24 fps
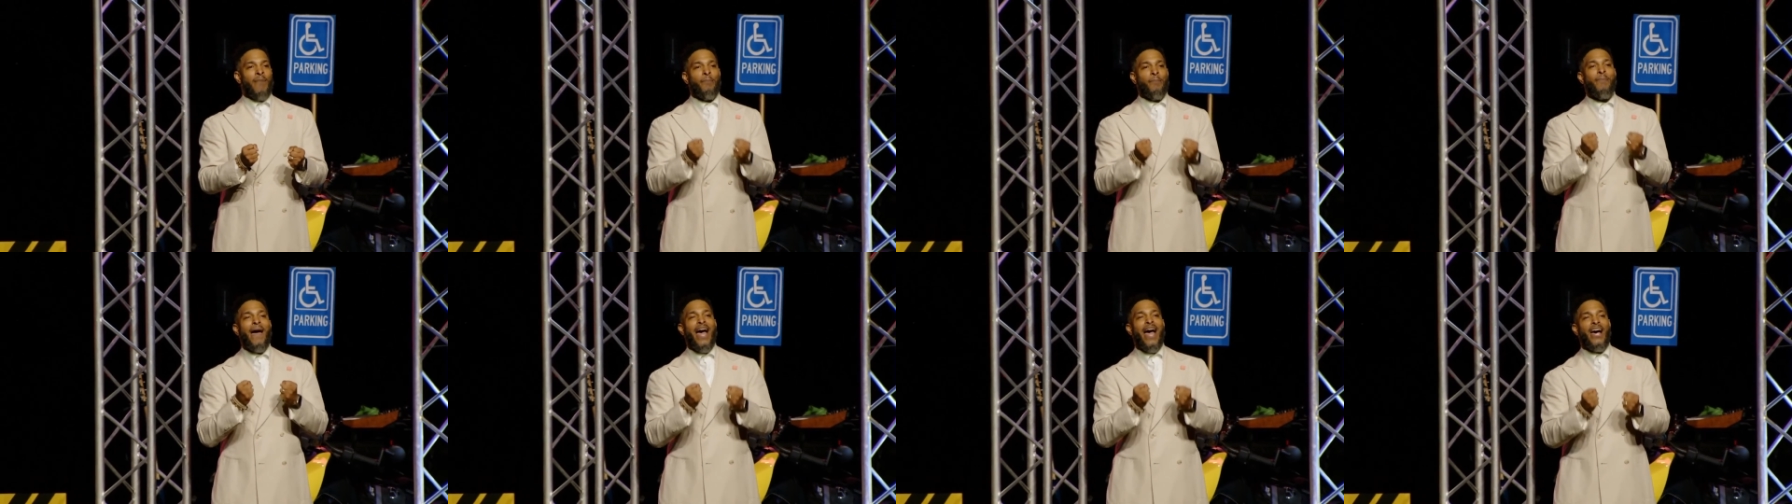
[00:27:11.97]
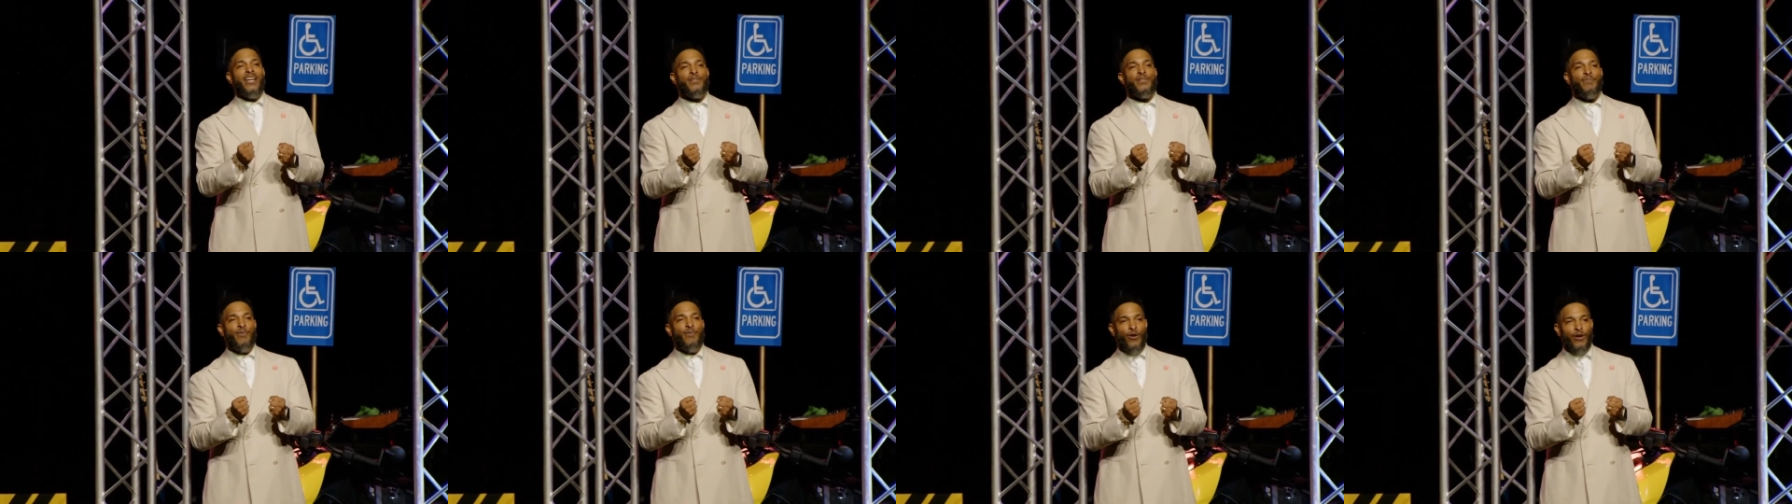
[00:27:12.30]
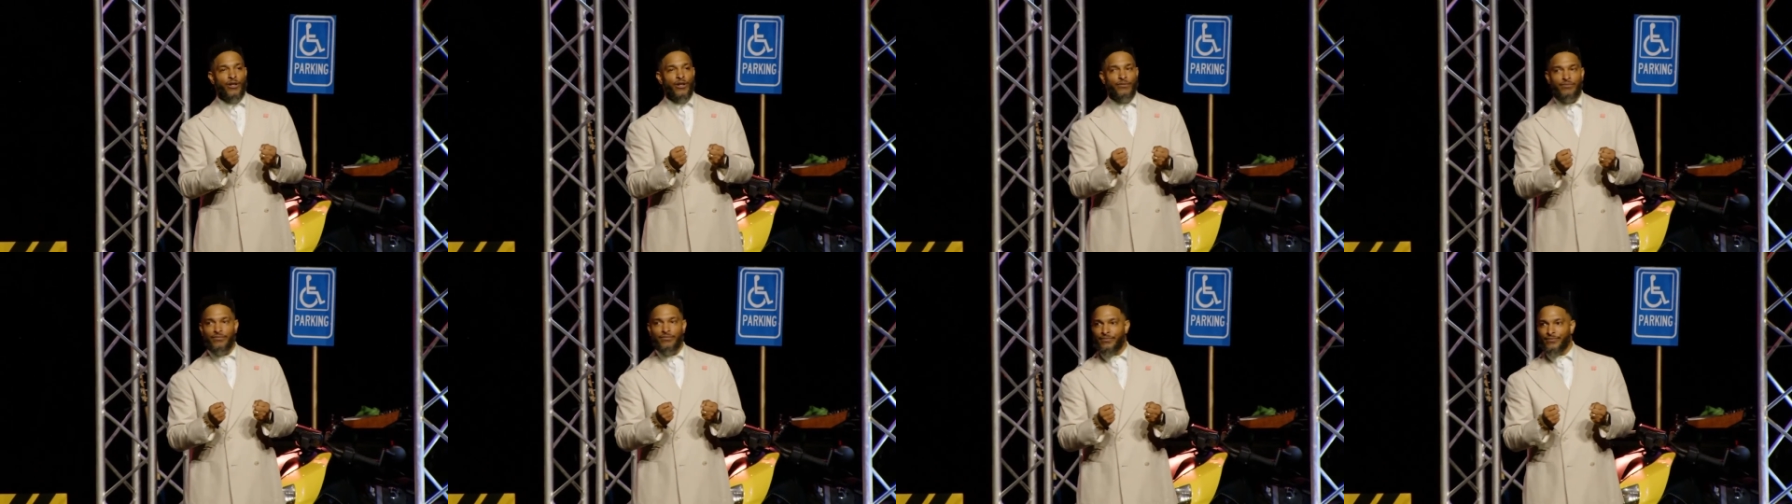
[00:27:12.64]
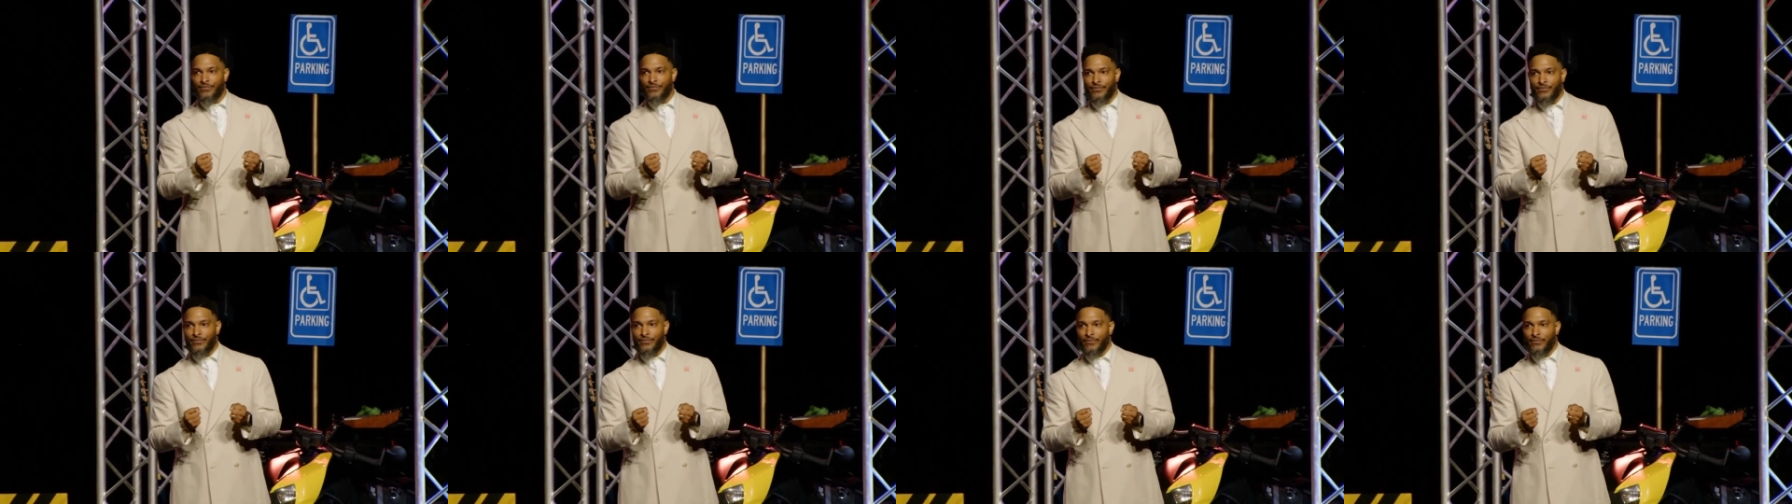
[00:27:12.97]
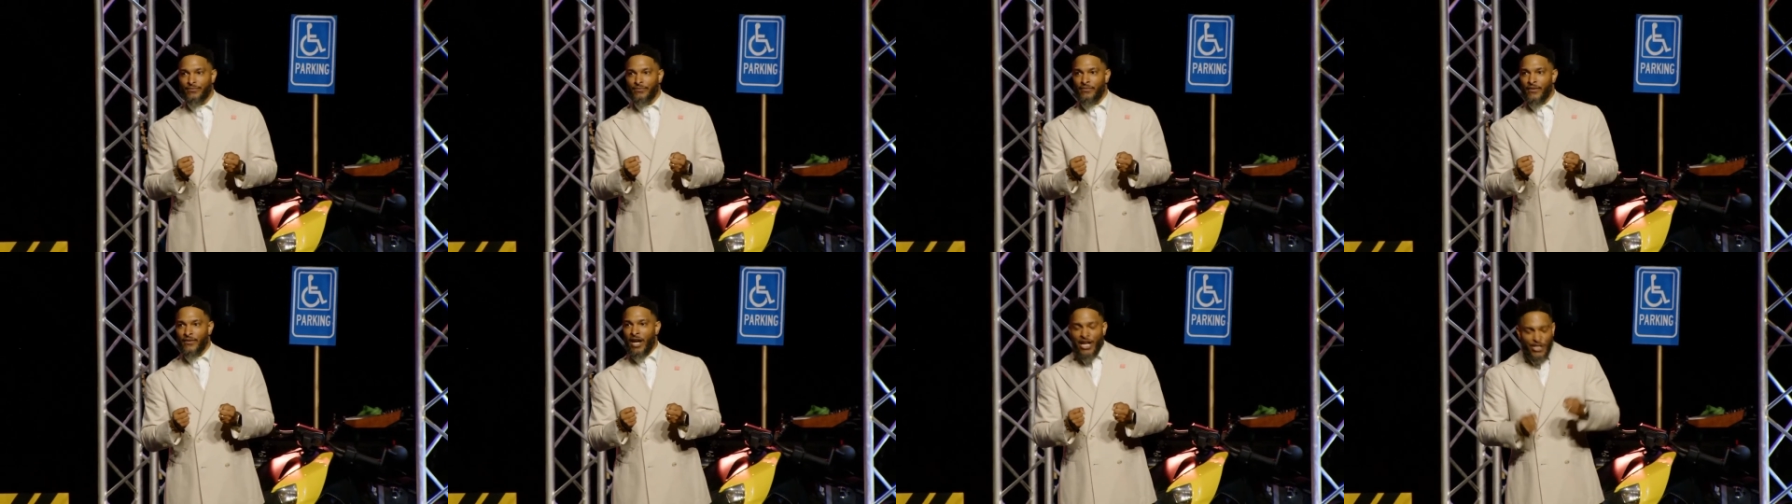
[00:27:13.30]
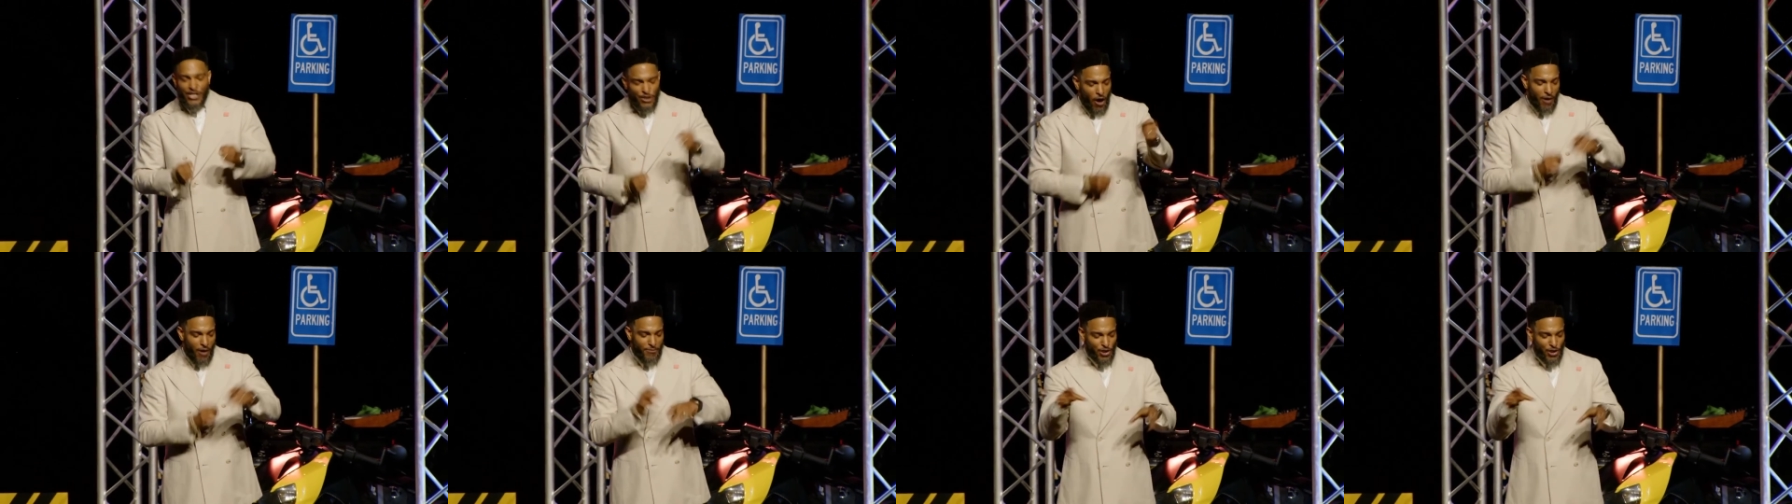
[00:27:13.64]
passport.
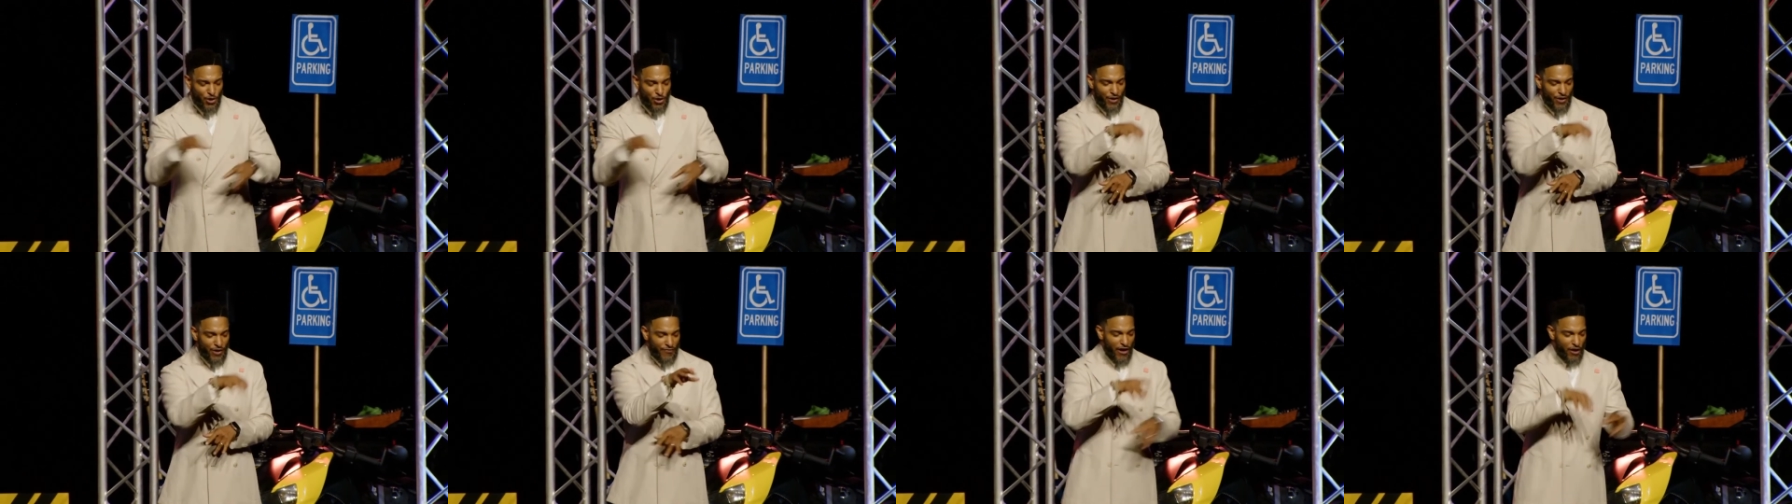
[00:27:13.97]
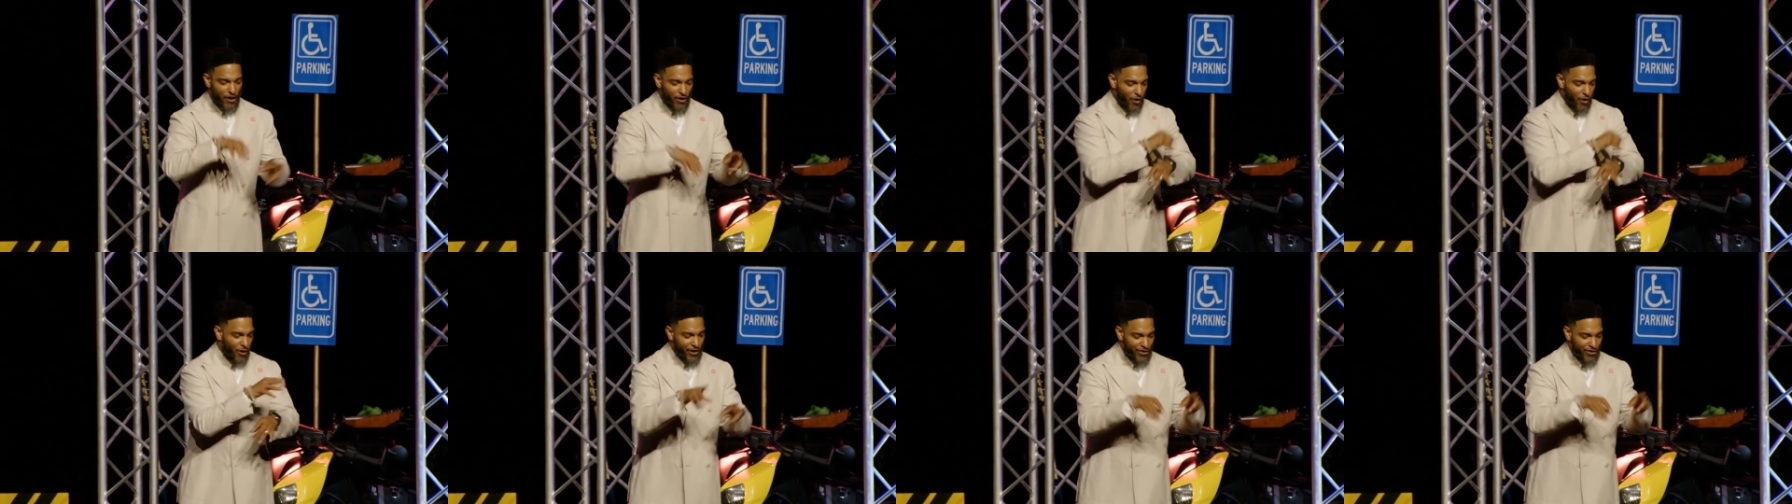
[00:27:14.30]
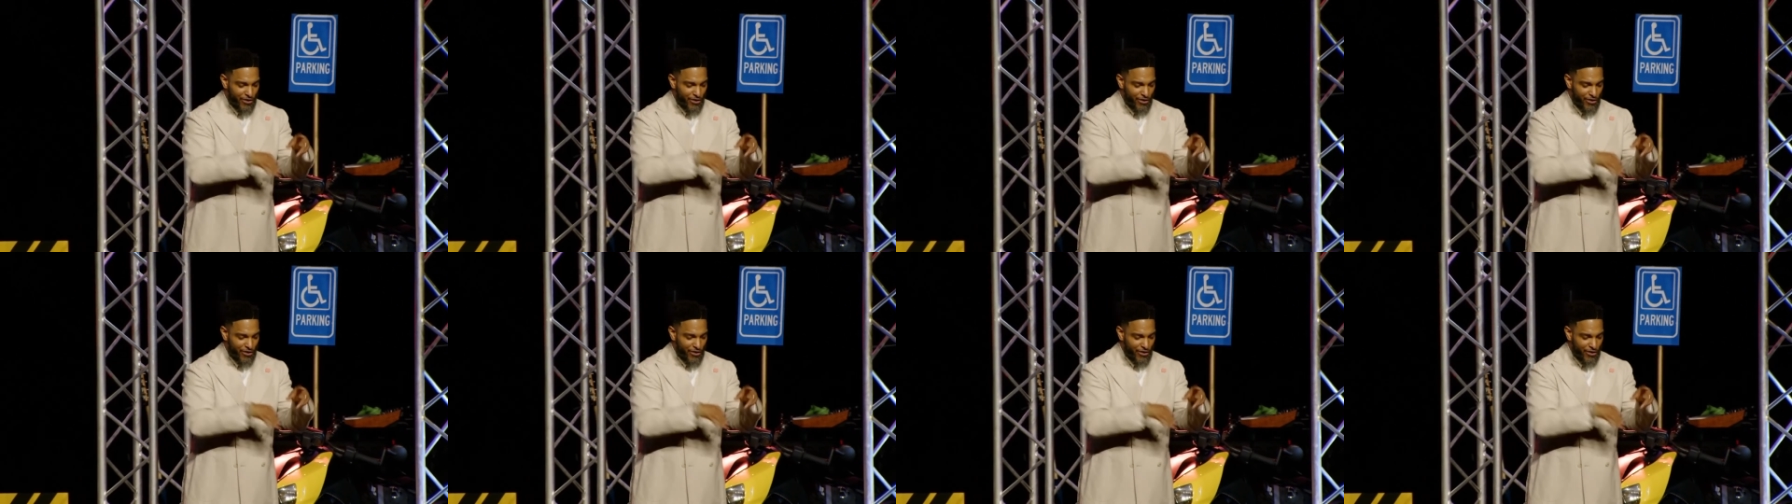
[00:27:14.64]
So I'm sure they're going